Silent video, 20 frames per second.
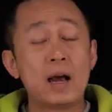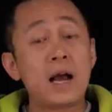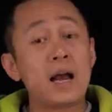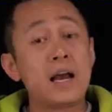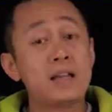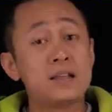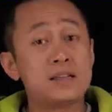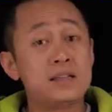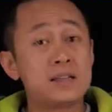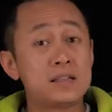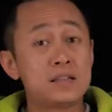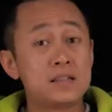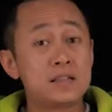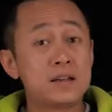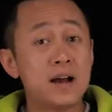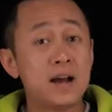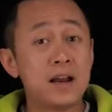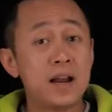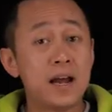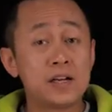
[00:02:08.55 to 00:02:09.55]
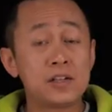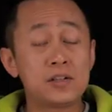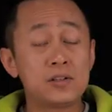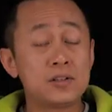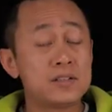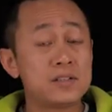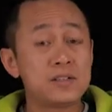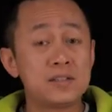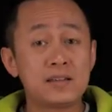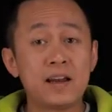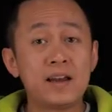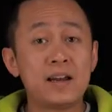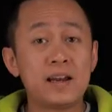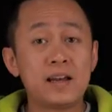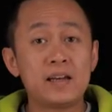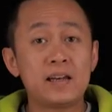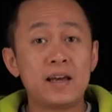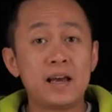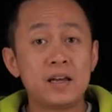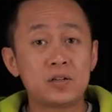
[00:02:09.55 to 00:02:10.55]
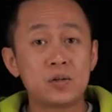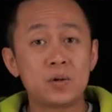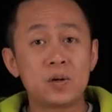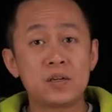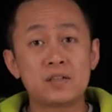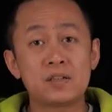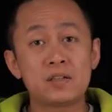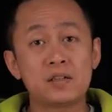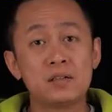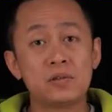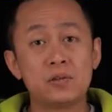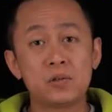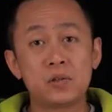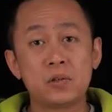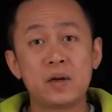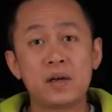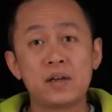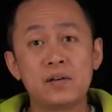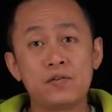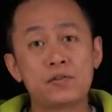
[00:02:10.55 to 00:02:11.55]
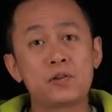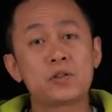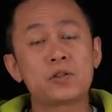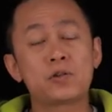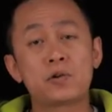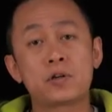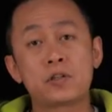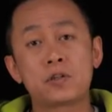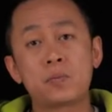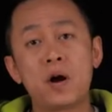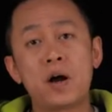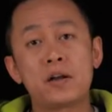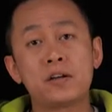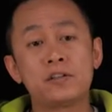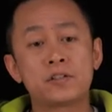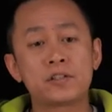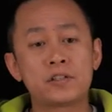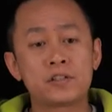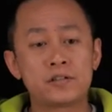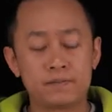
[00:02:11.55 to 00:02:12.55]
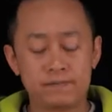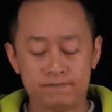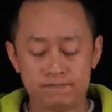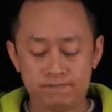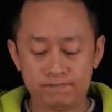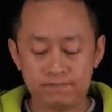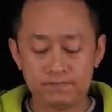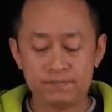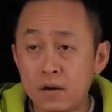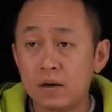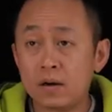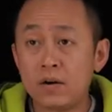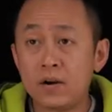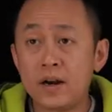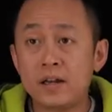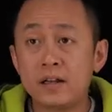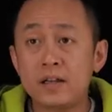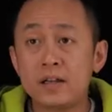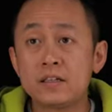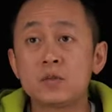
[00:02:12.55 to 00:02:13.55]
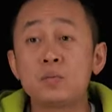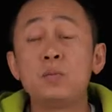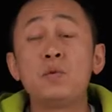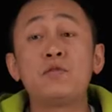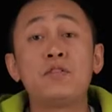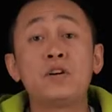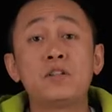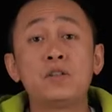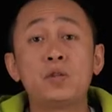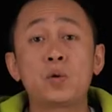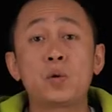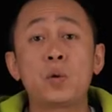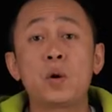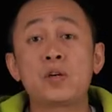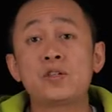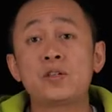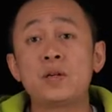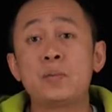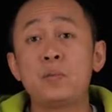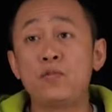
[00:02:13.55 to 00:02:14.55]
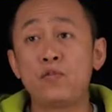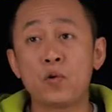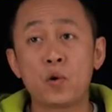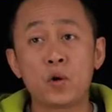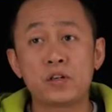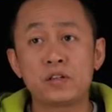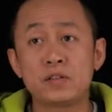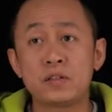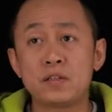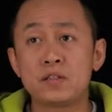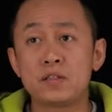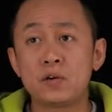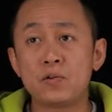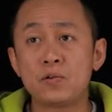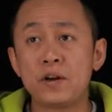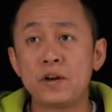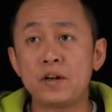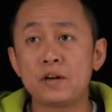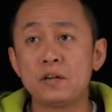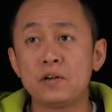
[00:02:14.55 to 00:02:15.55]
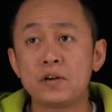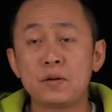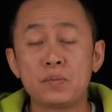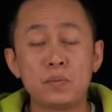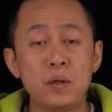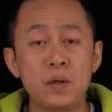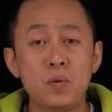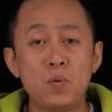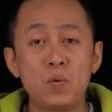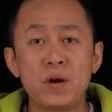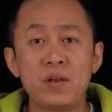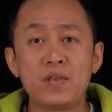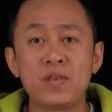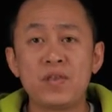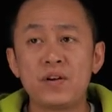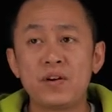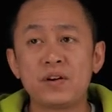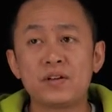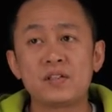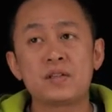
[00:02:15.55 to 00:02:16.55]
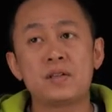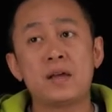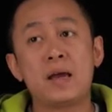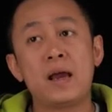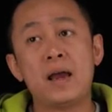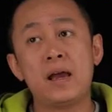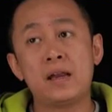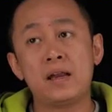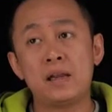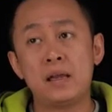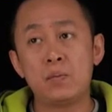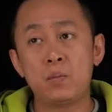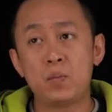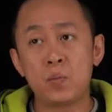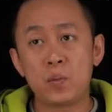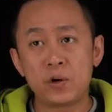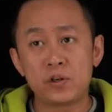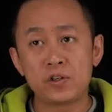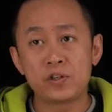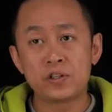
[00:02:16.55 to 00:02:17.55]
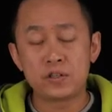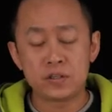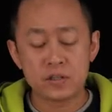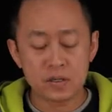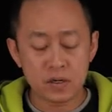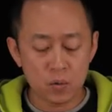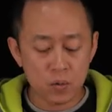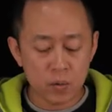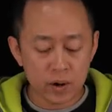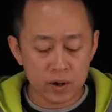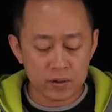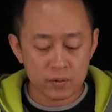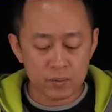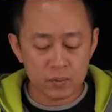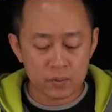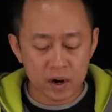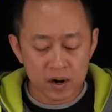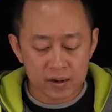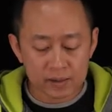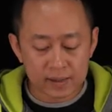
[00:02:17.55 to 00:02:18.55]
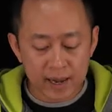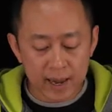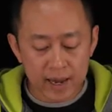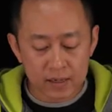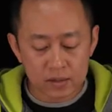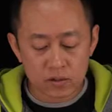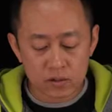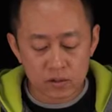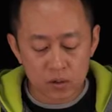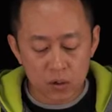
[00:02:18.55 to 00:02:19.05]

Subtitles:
It does not actually send any SOS signal to any first responders. All right, let's move on to question number 4. Does the radio alert me when there's an emergency weather broadcast?